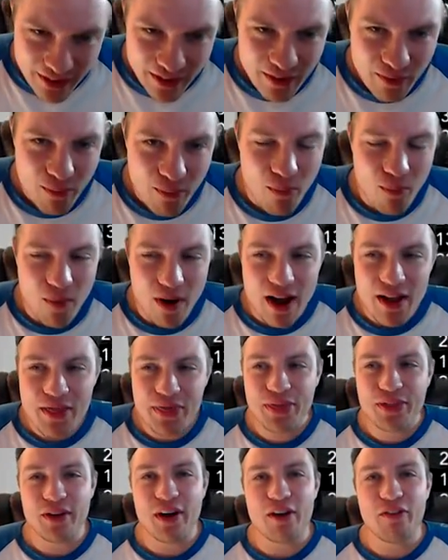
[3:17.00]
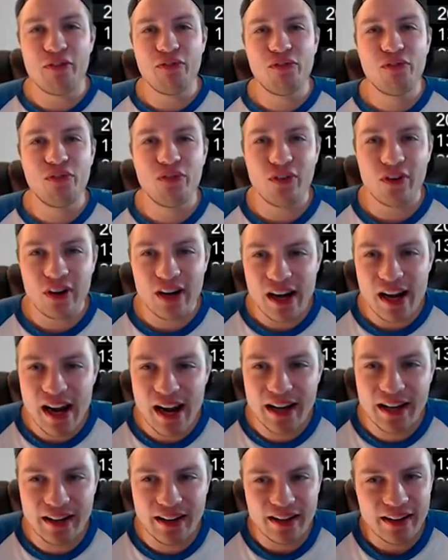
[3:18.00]
What the
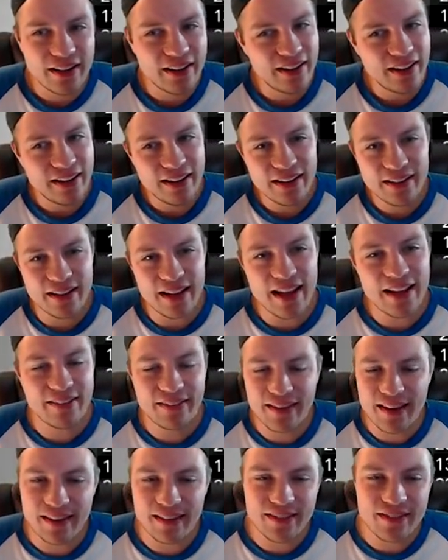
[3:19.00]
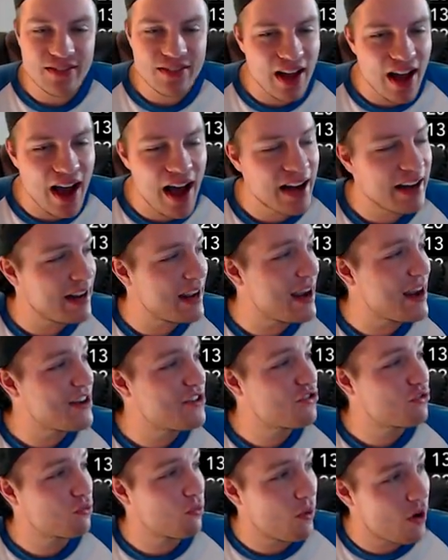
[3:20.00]
frick? This is not a
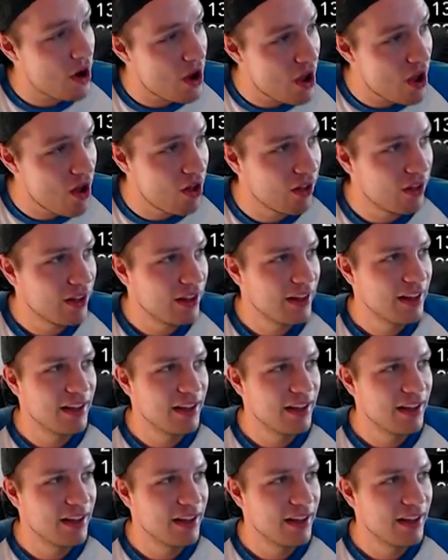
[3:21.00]
drill.